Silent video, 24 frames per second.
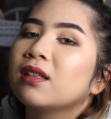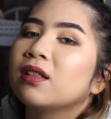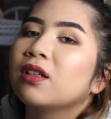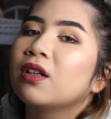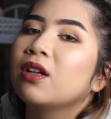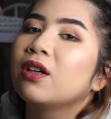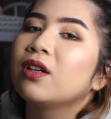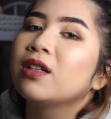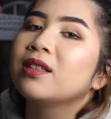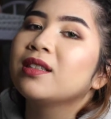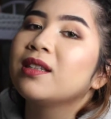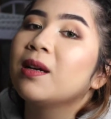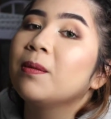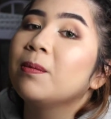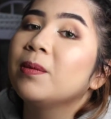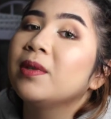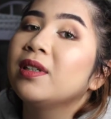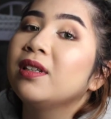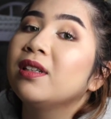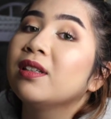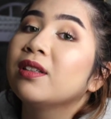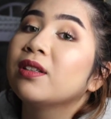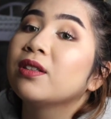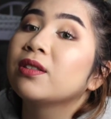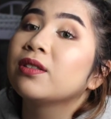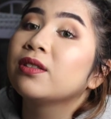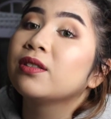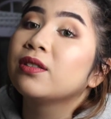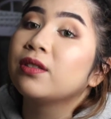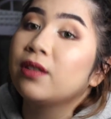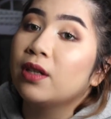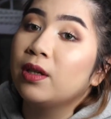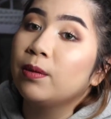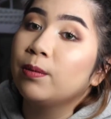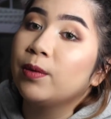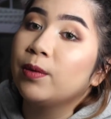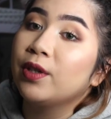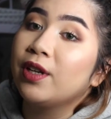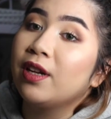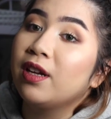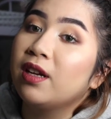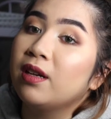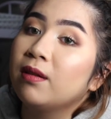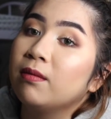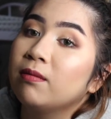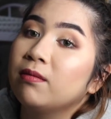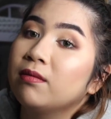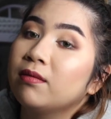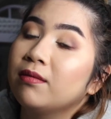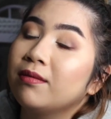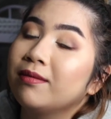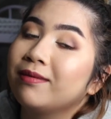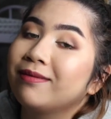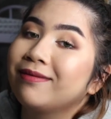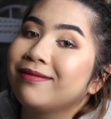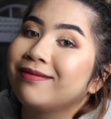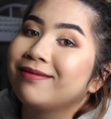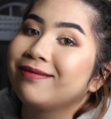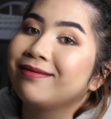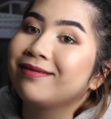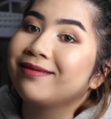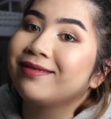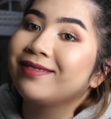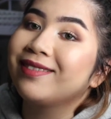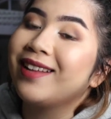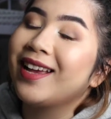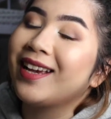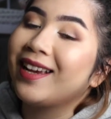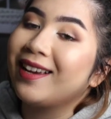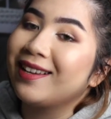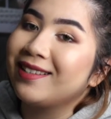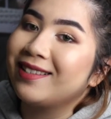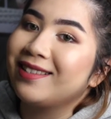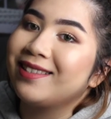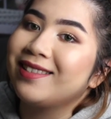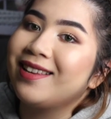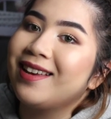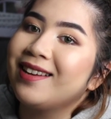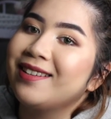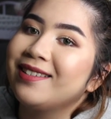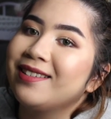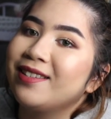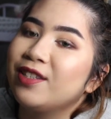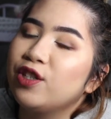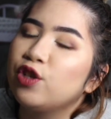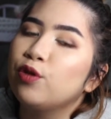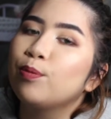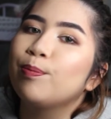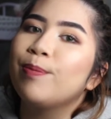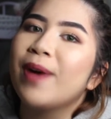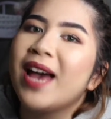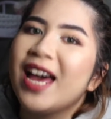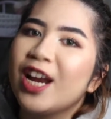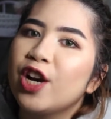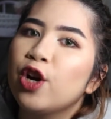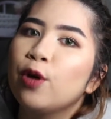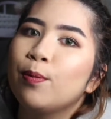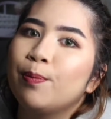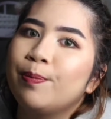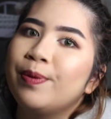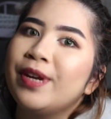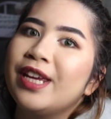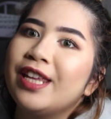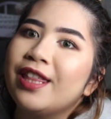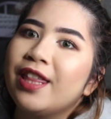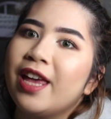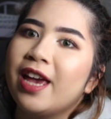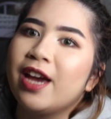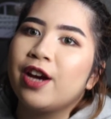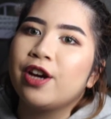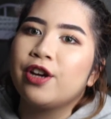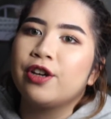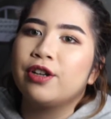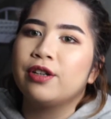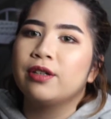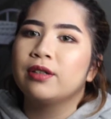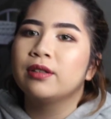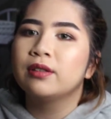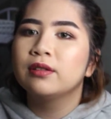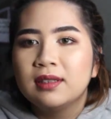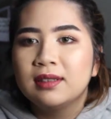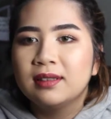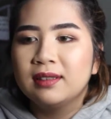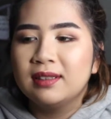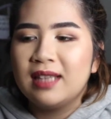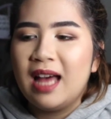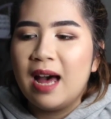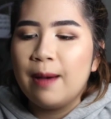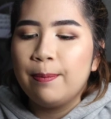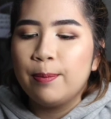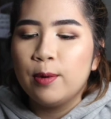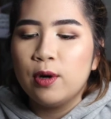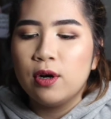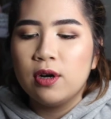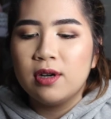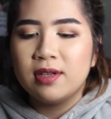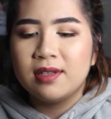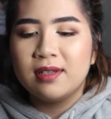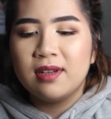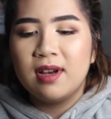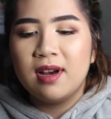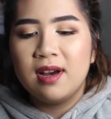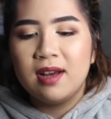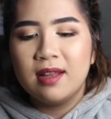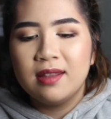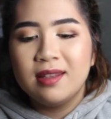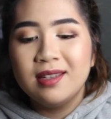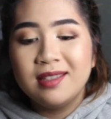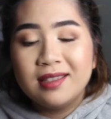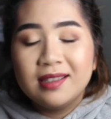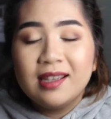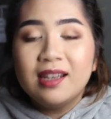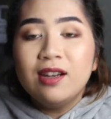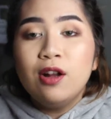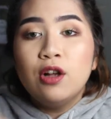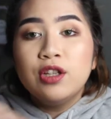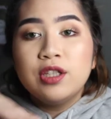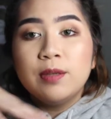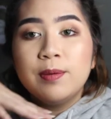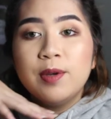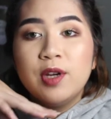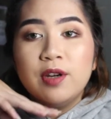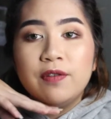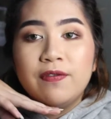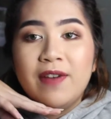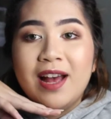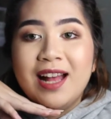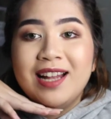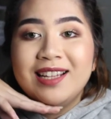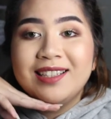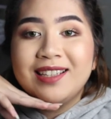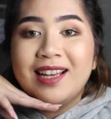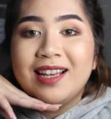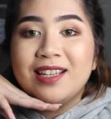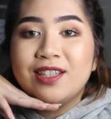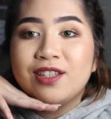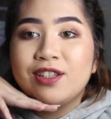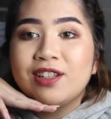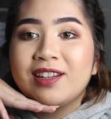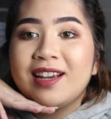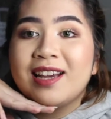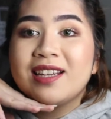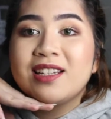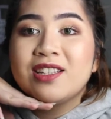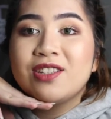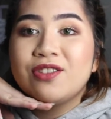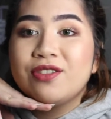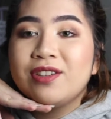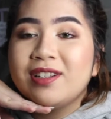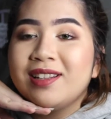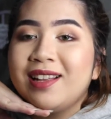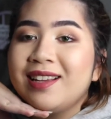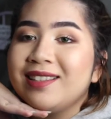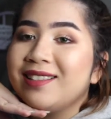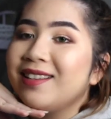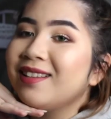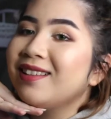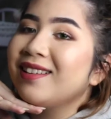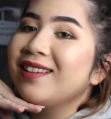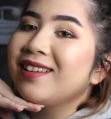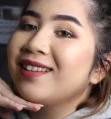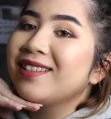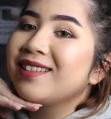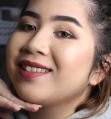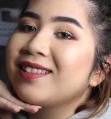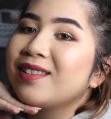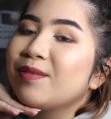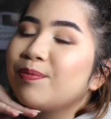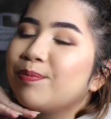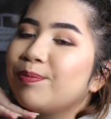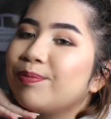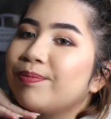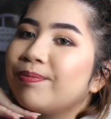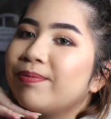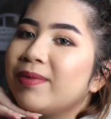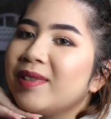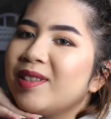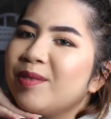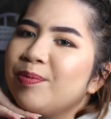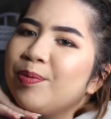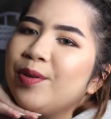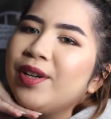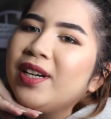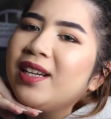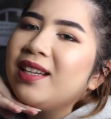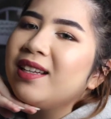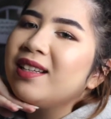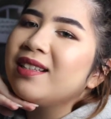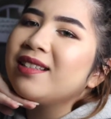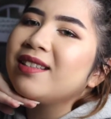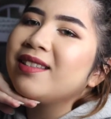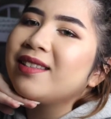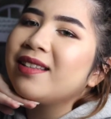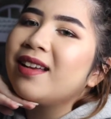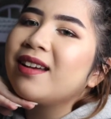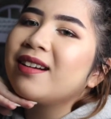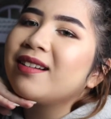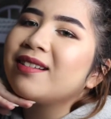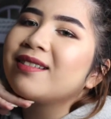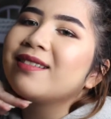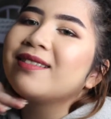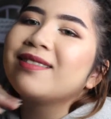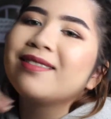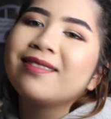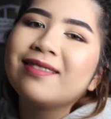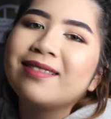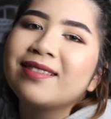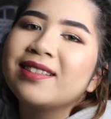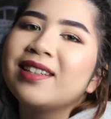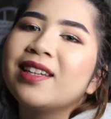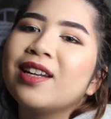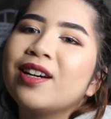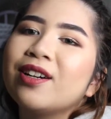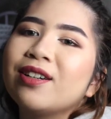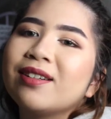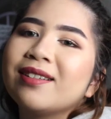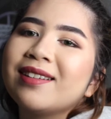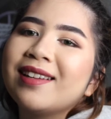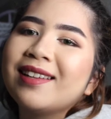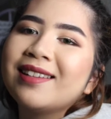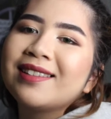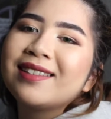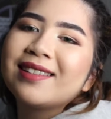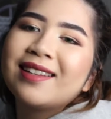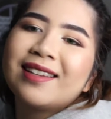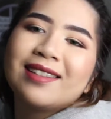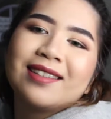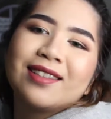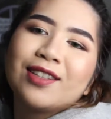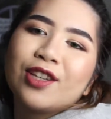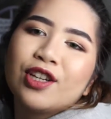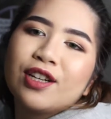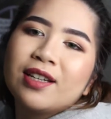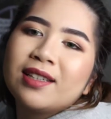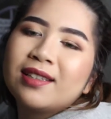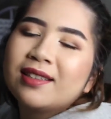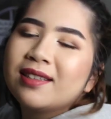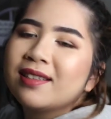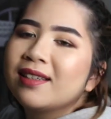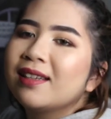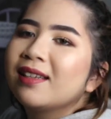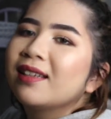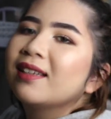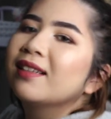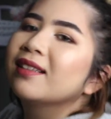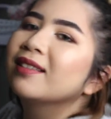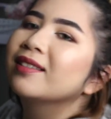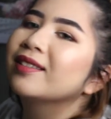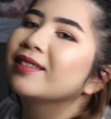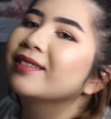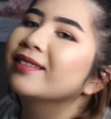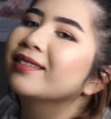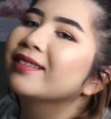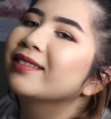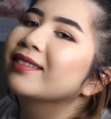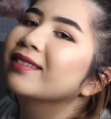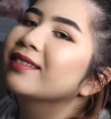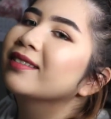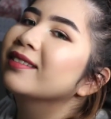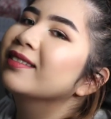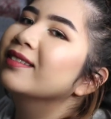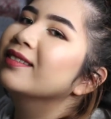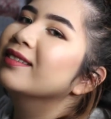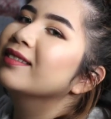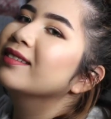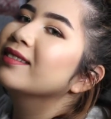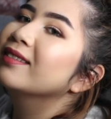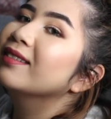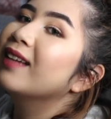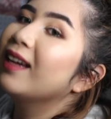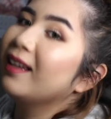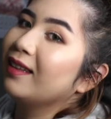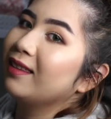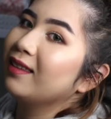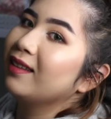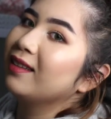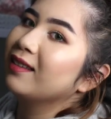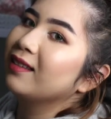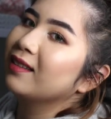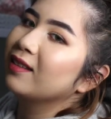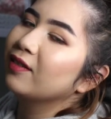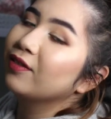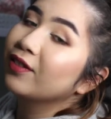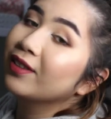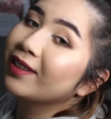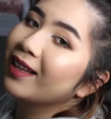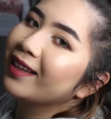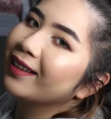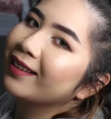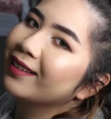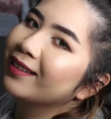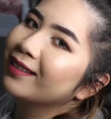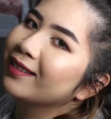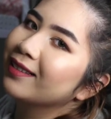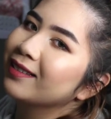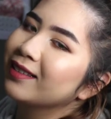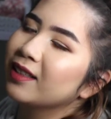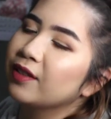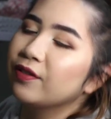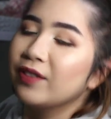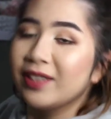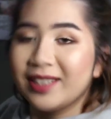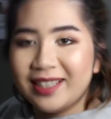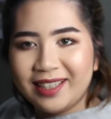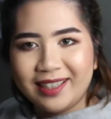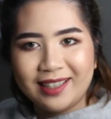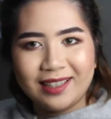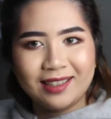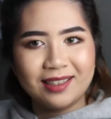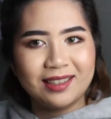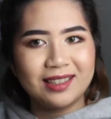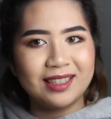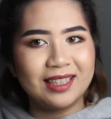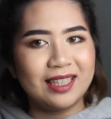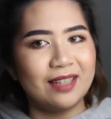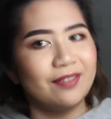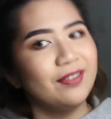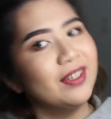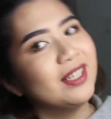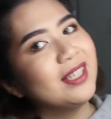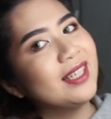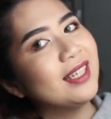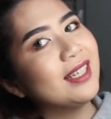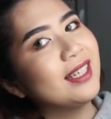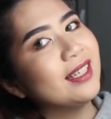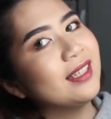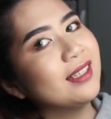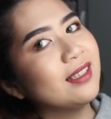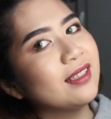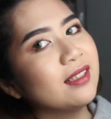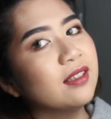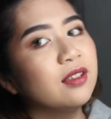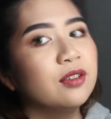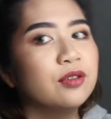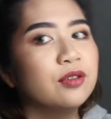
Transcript: Coro San Benito Sermon M. Like I said, you better be there. Tapos, this can also be your Valentine's look, I just realized. I think it's pretty subtle, you know? It's good. I think, if you like it. If you dig it,